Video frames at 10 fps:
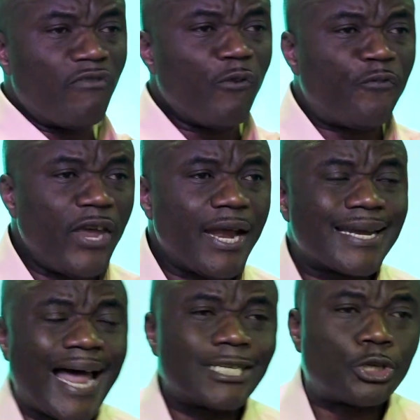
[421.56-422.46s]

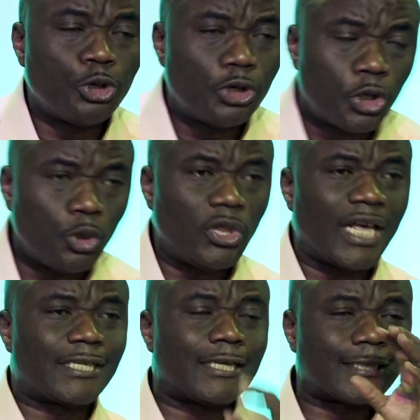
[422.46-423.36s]
Everything that you do,
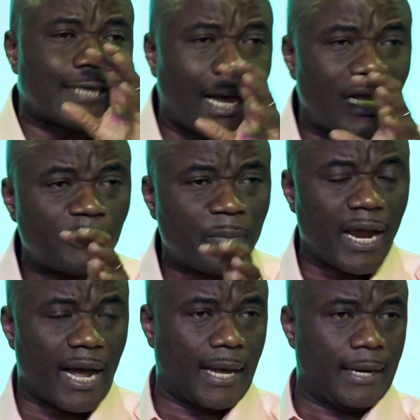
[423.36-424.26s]
there's a science
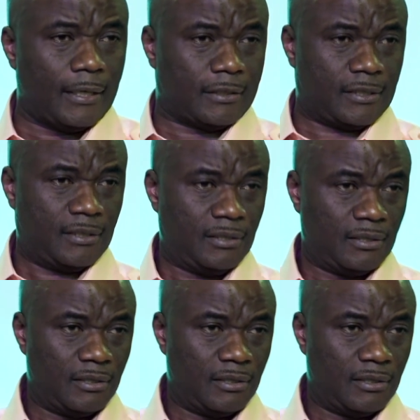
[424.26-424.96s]
behind it.